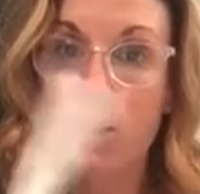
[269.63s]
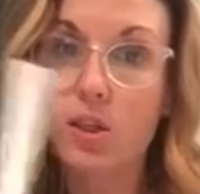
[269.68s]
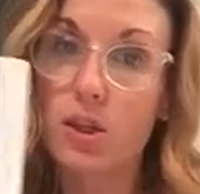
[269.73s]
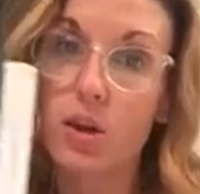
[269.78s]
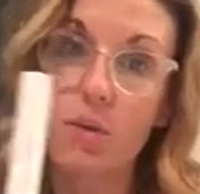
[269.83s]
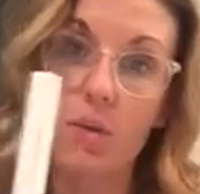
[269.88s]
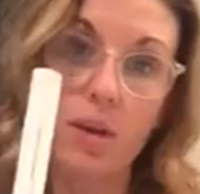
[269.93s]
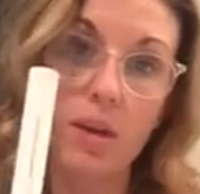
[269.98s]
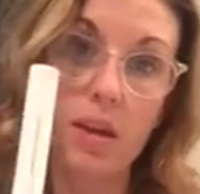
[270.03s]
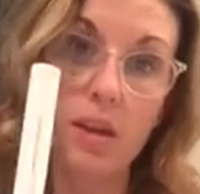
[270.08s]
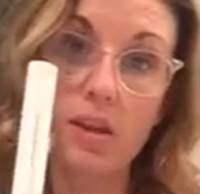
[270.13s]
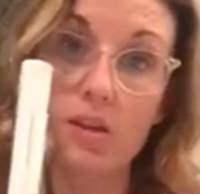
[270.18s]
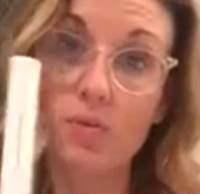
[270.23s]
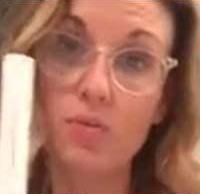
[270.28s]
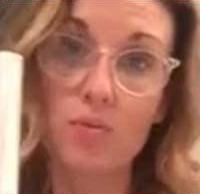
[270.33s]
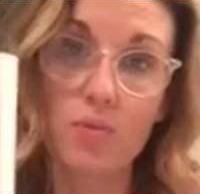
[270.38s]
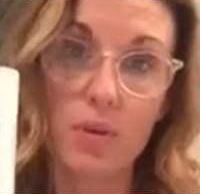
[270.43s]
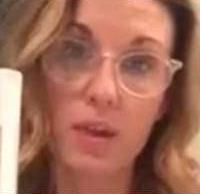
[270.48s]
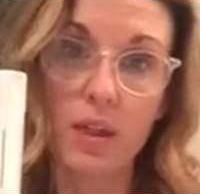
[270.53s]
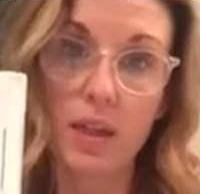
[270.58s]
So it's
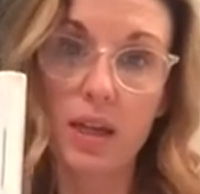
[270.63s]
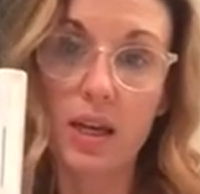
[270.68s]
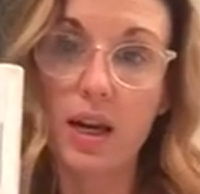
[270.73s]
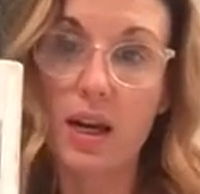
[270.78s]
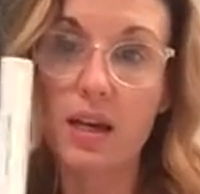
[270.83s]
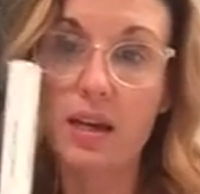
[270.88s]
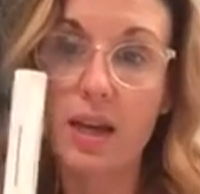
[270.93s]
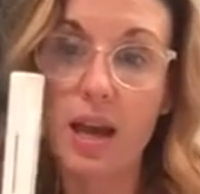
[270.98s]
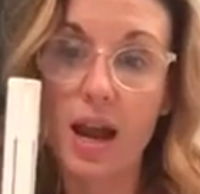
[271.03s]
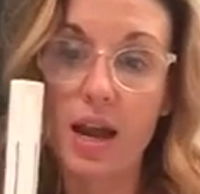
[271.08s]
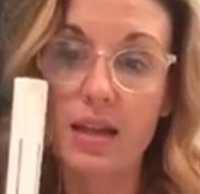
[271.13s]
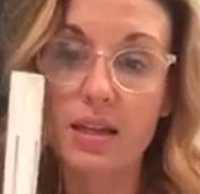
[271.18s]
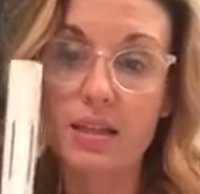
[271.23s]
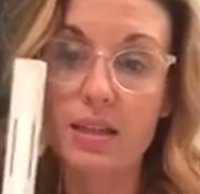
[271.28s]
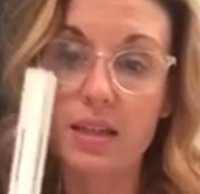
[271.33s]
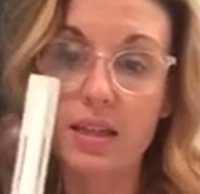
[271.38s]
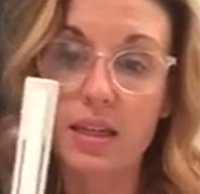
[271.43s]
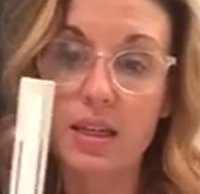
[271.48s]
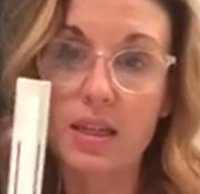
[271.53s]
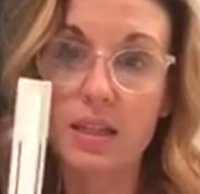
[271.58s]
really a
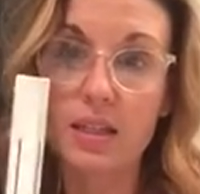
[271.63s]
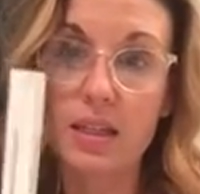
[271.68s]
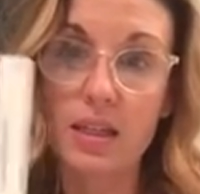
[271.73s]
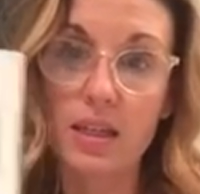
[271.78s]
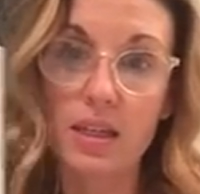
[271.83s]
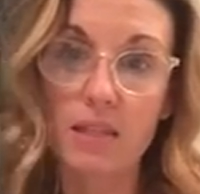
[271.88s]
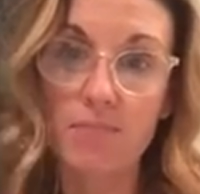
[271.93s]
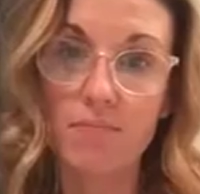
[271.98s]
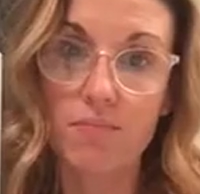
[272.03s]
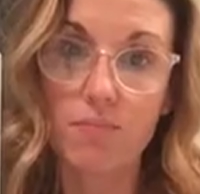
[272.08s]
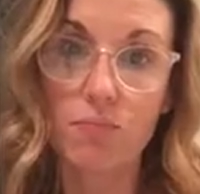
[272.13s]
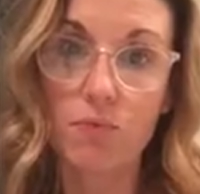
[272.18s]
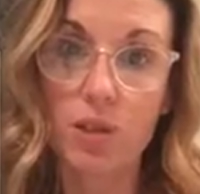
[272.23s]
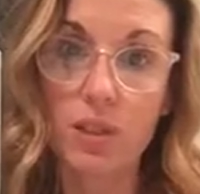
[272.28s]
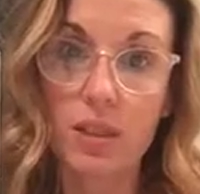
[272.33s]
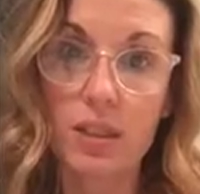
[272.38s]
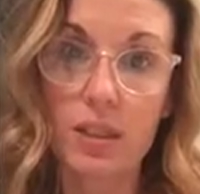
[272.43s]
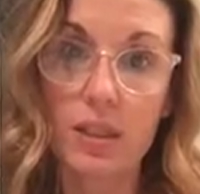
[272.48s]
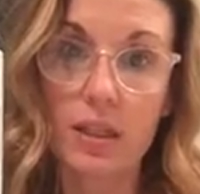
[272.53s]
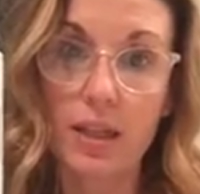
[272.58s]
nice, easy,
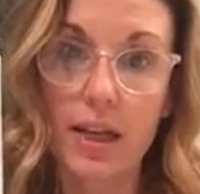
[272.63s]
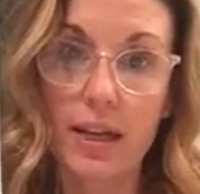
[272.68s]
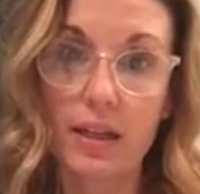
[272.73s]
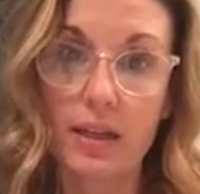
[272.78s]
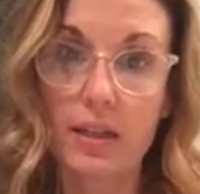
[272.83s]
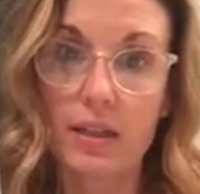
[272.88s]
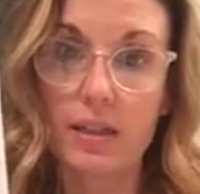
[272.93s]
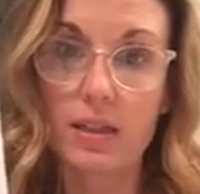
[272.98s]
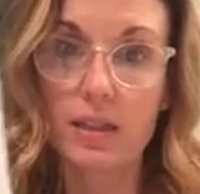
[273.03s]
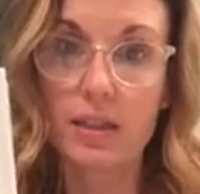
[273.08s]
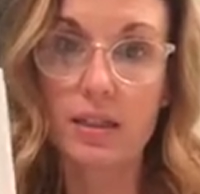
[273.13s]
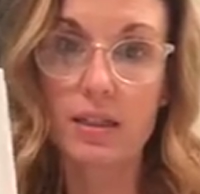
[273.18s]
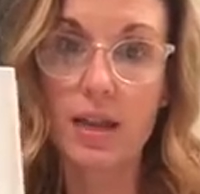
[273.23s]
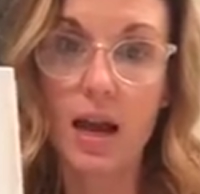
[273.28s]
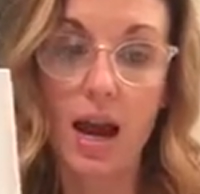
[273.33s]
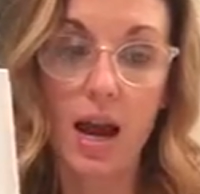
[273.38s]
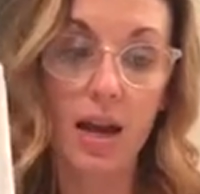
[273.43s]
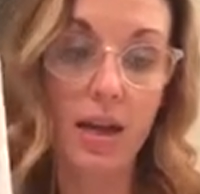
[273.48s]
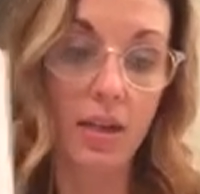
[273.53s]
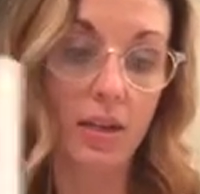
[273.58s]
real slick
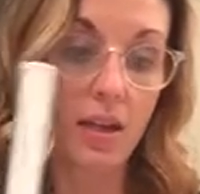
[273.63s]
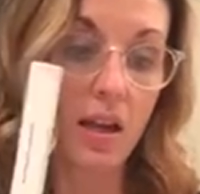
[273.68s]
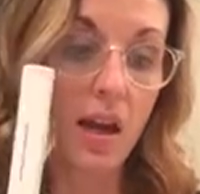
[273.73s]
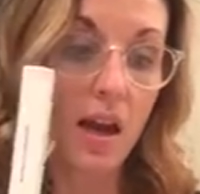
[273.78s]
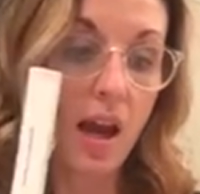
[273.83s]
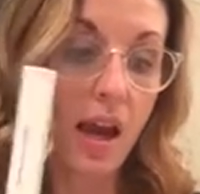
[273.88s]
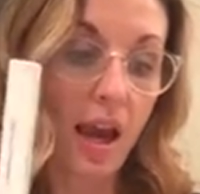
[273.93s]
design.